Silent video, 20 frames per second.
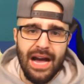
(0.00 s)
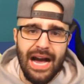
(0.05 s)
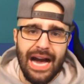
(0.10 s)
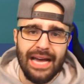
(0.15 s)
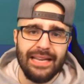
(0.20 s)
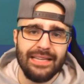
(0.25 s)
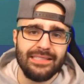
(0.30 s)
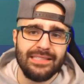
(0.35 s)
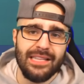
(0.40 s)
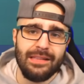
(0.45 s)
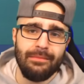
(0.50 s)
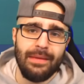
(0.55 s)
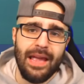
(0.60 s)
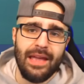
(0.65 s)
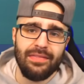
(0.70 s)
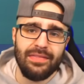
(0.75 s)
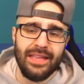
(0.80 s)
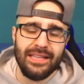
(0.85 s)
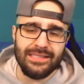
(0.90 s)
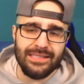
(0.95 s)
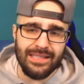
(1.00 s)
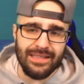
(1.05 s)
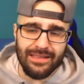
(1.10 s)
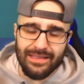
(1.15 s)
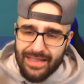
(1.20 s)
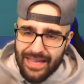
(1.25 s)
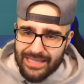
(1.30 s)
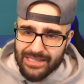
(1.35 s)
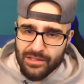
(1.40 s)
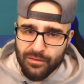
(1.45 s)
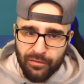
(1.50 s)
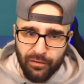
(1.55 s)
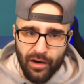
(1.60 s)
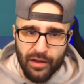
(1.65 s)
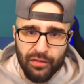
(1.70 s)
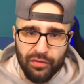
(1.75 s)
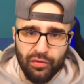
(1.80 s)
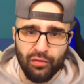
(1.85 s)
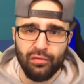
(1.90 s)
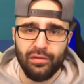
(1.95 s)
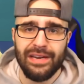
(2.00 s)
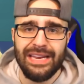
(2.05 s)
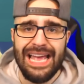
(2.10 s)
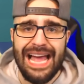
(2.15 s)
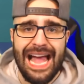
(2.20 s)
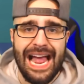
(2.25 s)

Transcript: Honestly, man, this this front three